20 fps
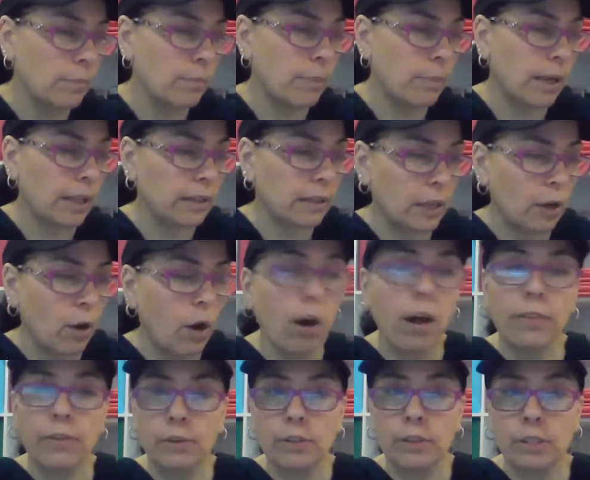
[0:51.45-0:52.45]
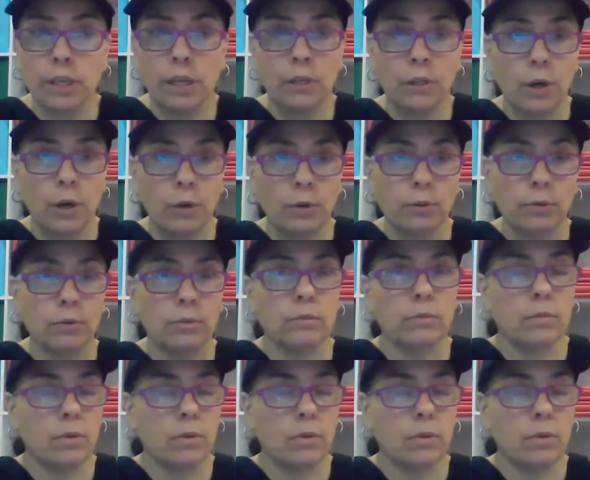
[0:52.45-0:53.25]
but the author is unknown.